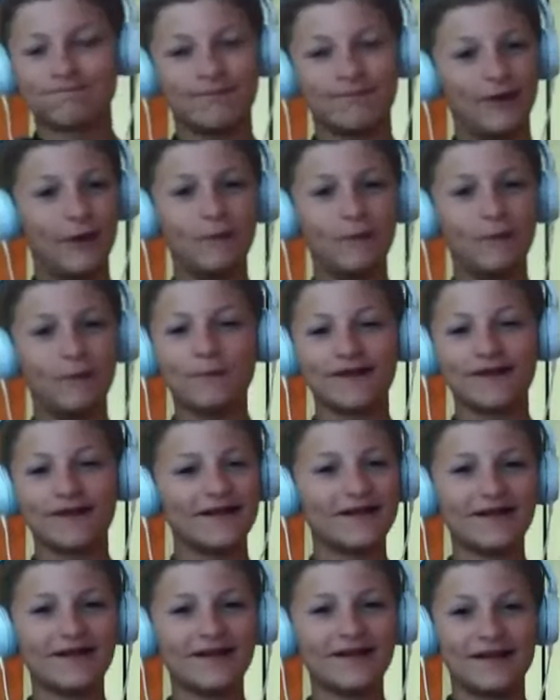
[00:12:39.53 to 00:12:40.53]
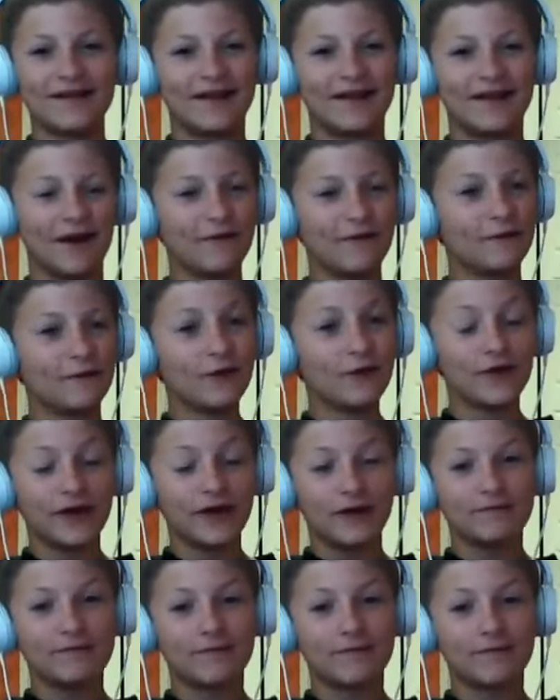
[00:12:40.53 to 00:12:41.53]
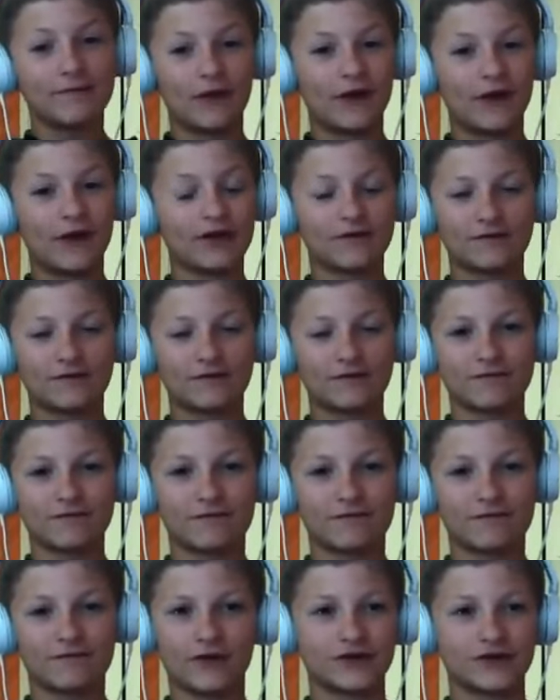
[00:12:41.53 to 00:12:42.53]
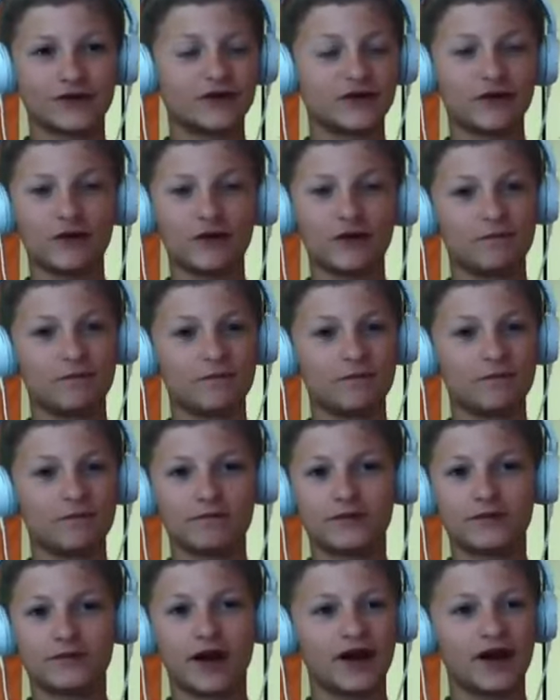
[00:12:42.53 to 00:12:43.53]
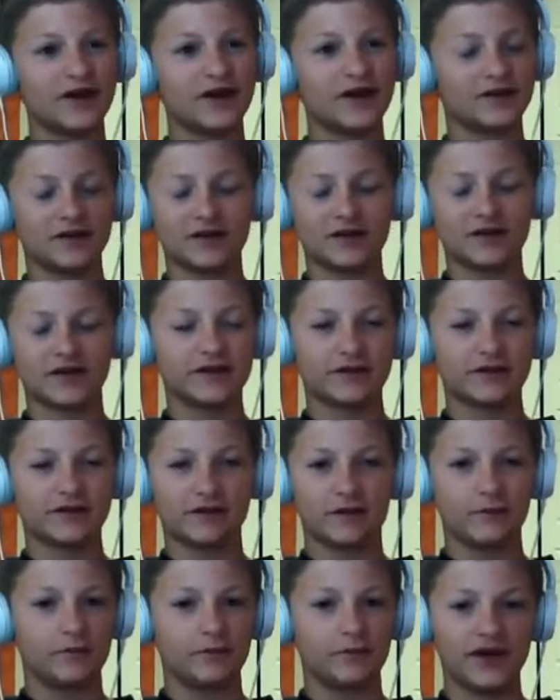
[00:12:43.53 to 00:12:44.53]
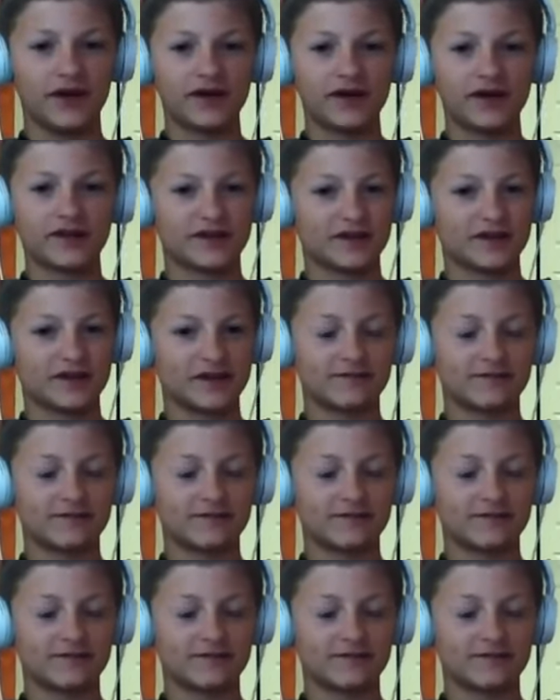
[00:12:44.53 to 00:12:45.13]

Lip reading: Nope, not really. There's still tons and tons of complaints.